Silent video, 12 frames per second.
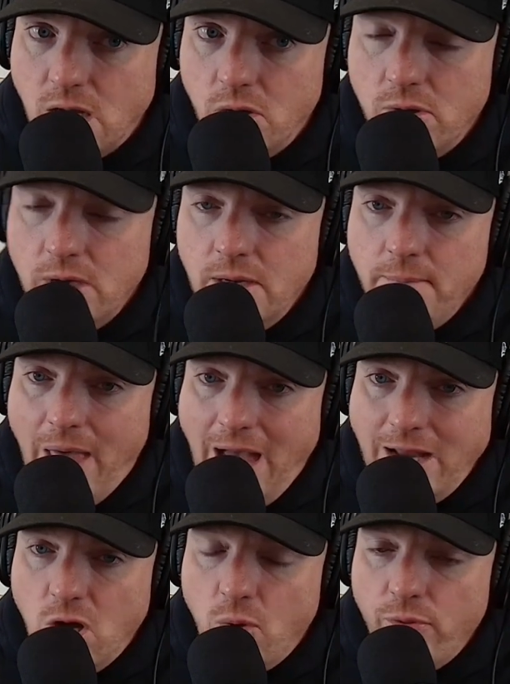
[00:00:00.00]
So
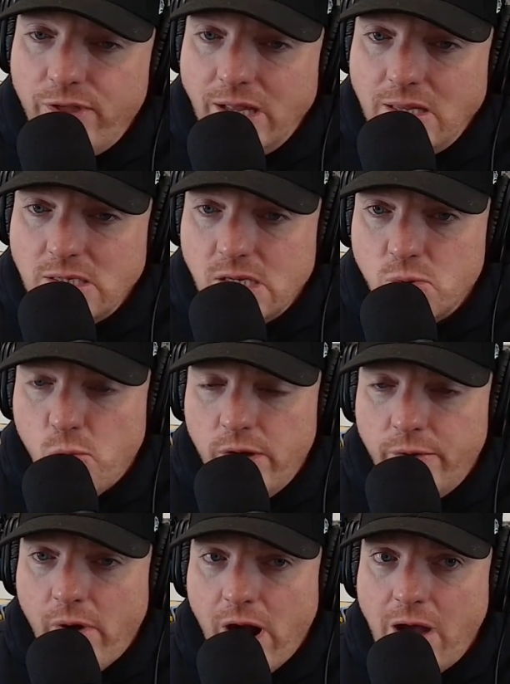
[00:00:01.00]
I don't think this is
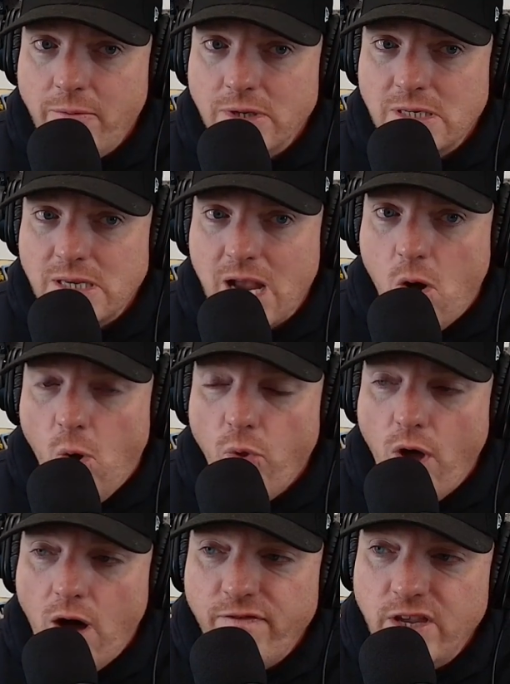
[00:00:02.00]
one where I would say
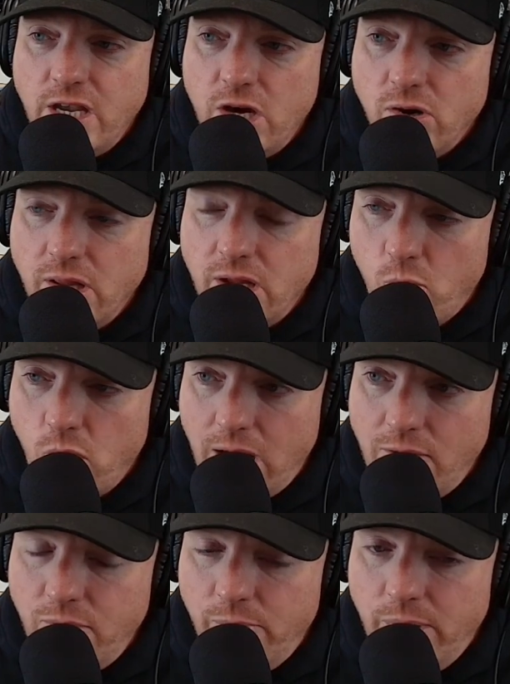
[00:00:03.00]
hold off a year to let them
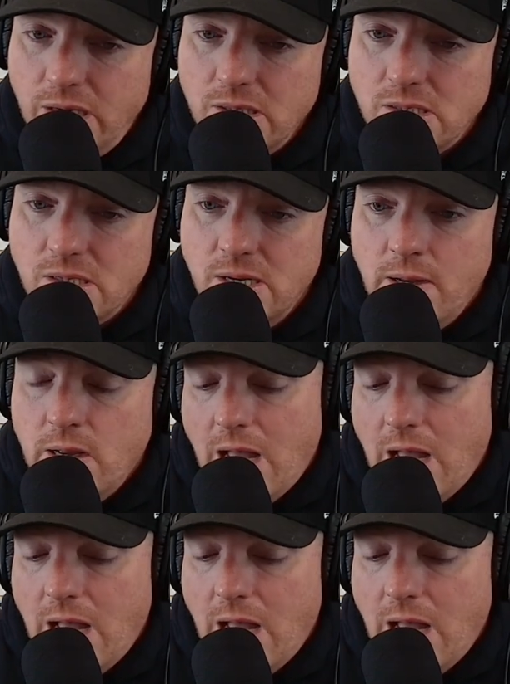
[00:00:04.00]
work out the bugs.